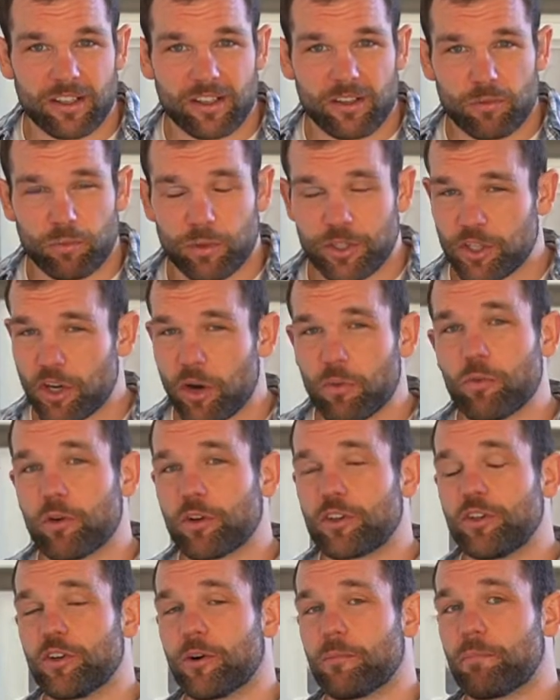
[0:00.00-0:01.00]
We don't
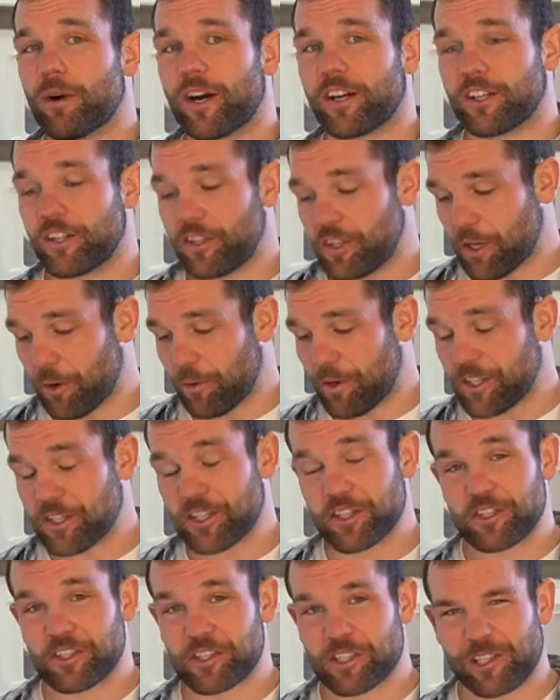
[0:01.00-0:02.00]
want your bucket going
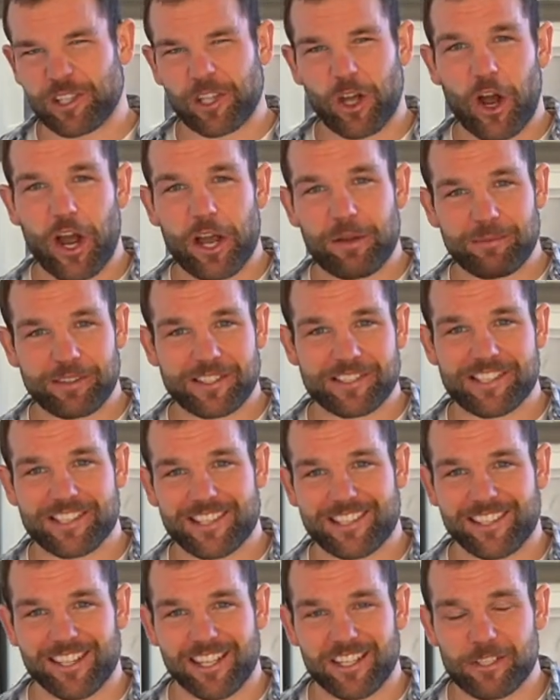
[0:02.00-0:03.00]
to slime and
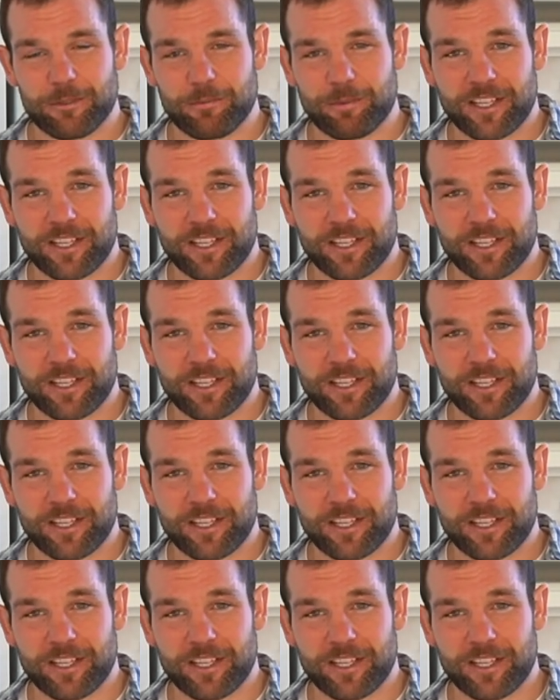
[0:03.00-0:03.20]
sludge,